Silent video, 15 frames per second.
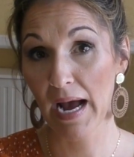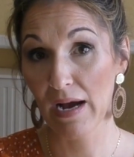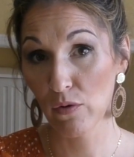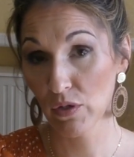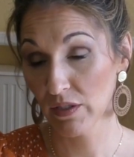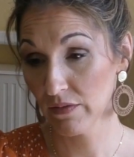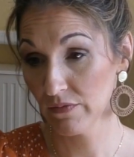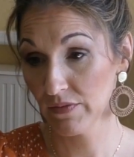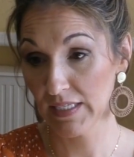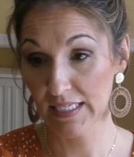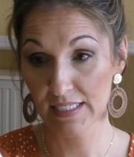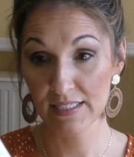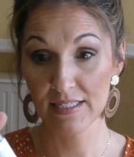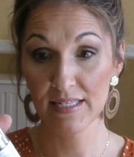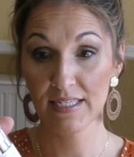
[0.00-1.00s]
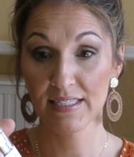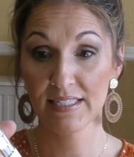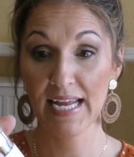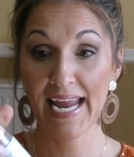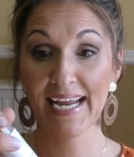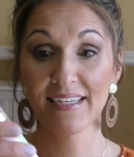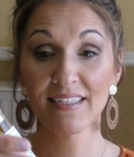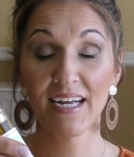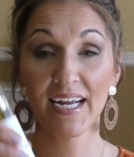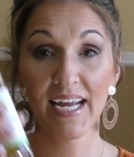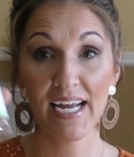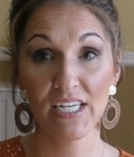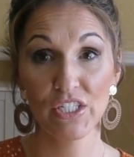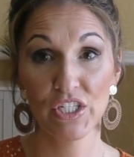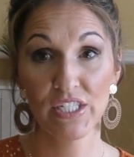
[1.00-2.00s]
out of is this
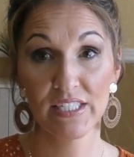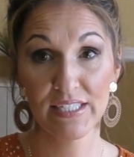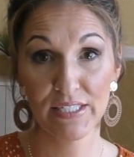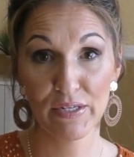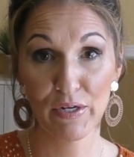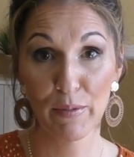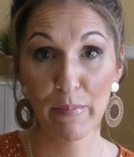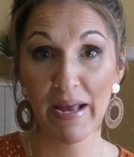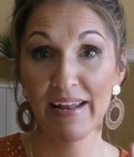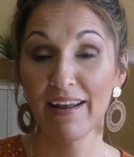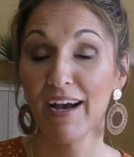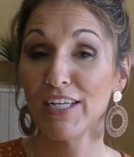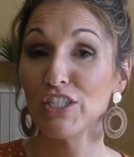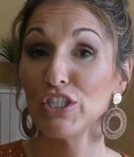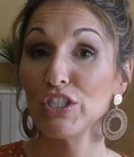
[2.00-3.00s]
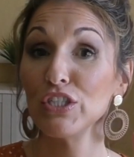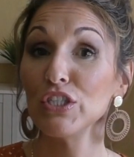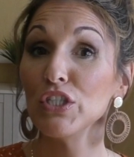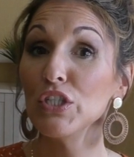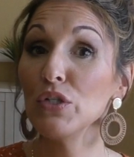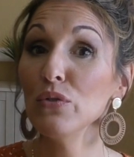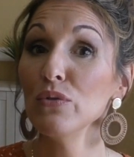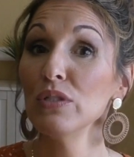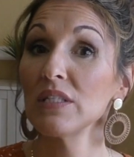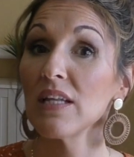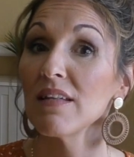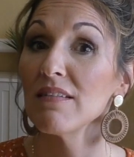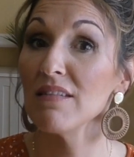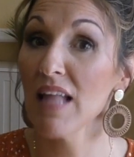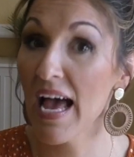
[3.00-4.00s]
anti-aging serum and I just used the
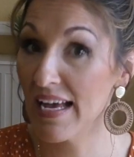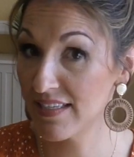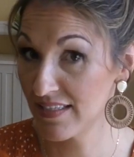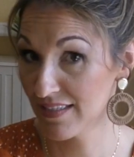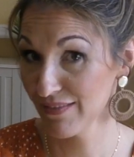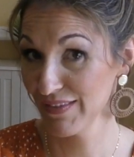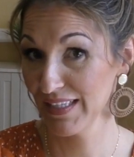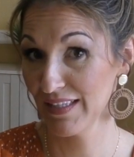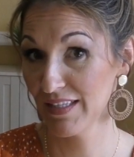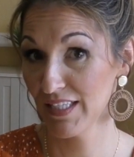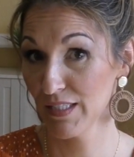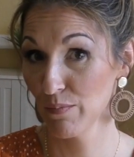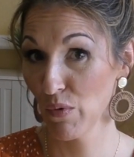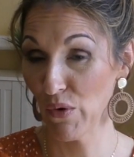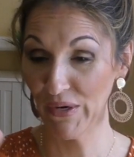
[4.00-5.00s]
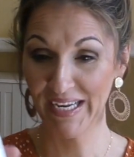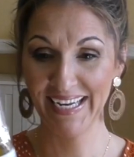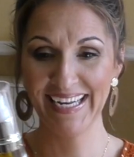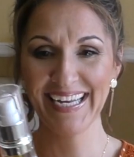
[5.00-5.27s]
last of it this morning.